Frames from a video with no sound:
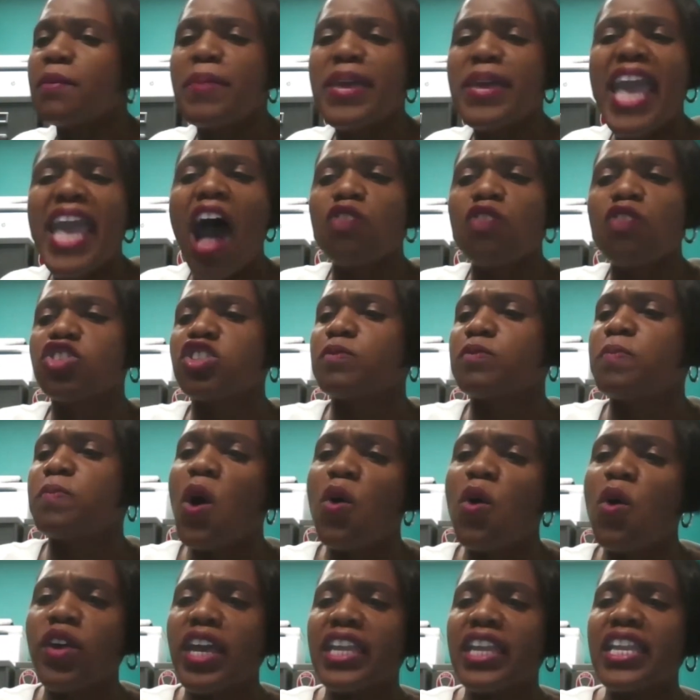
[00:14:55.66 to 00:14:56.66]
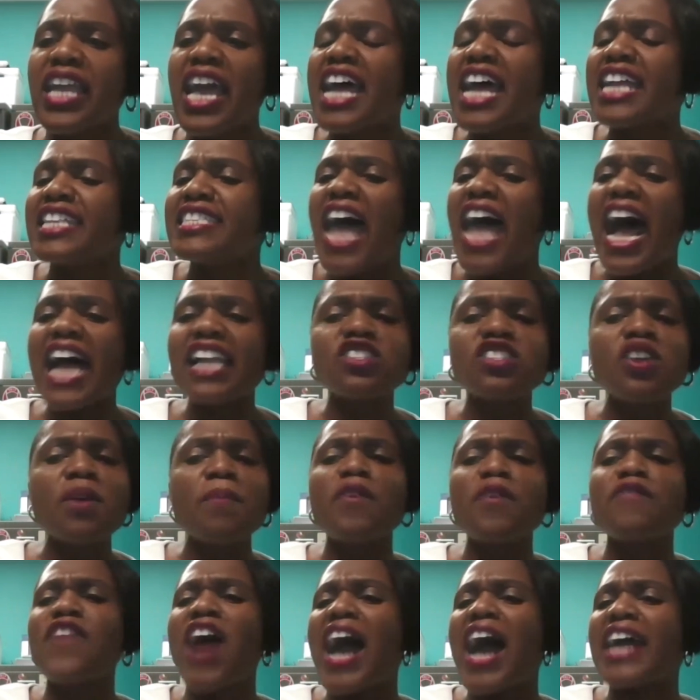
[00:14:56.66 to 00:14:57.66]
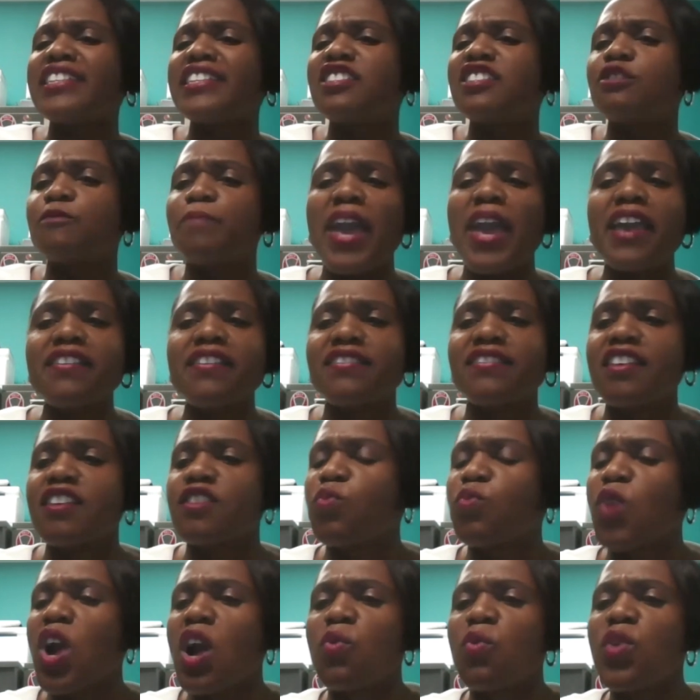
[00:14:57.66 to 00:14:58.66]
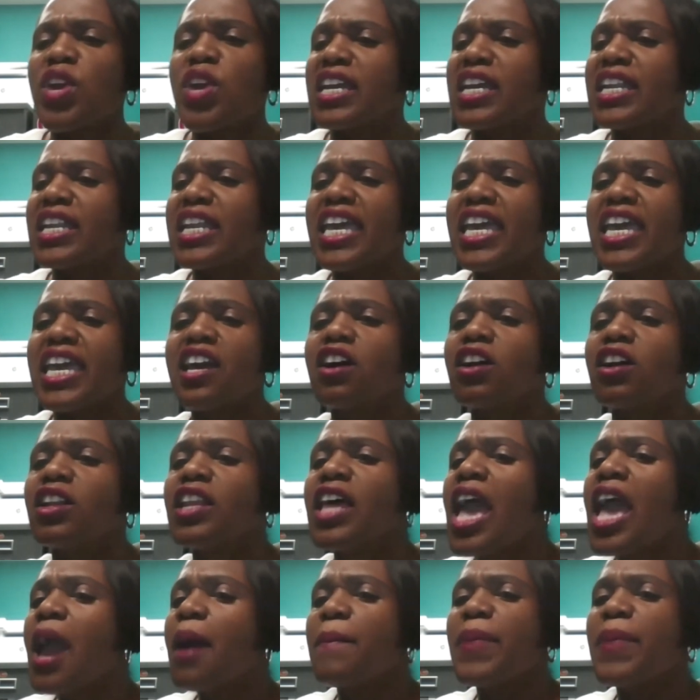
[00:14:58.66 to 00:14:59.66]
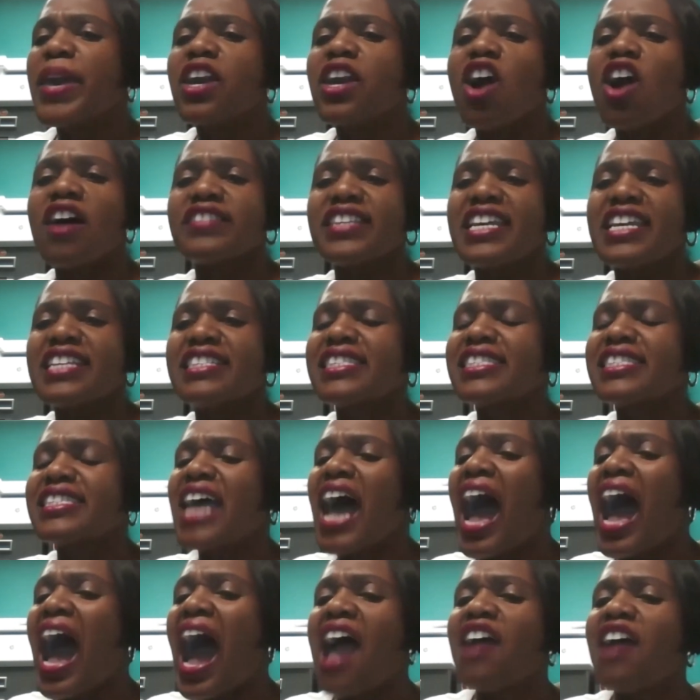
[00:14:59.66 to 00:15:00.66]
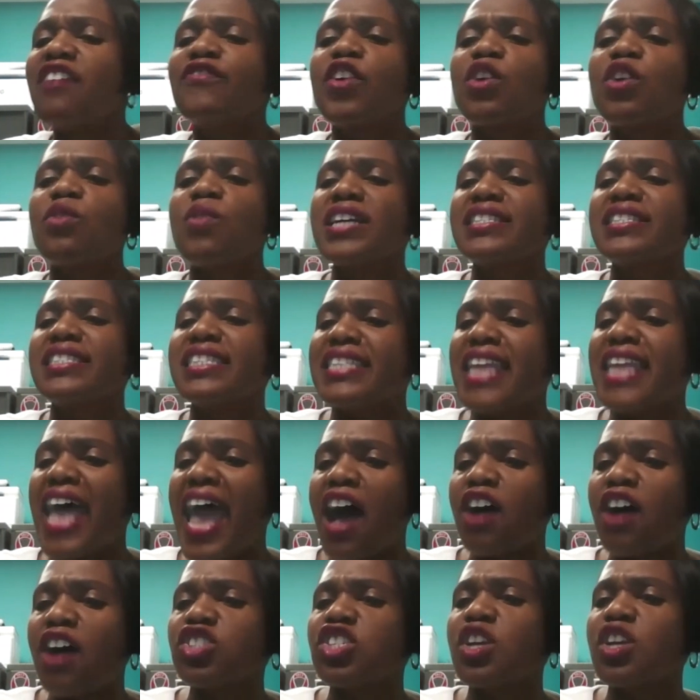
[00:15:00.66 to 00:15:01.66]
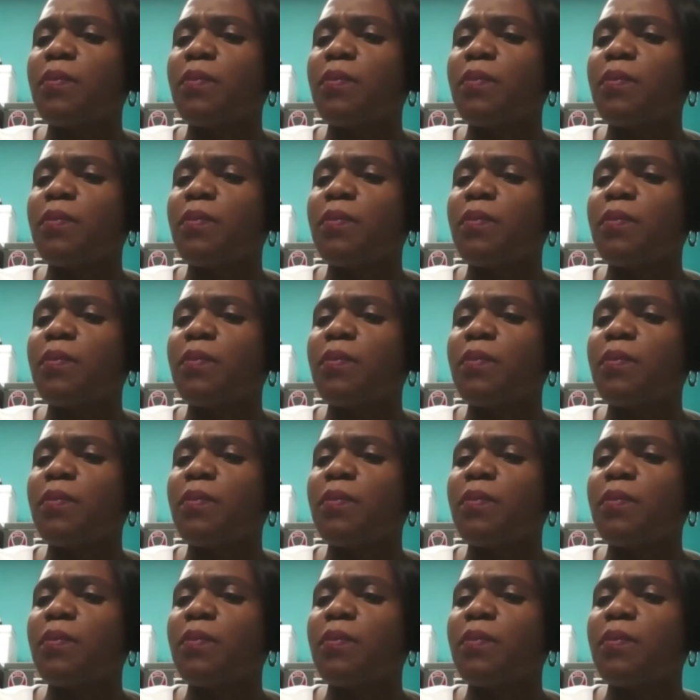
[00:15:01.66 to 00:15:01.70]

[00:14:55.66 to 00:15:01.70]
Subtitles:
outspoken, not to provide spaces where we can heal, because it's time for us now to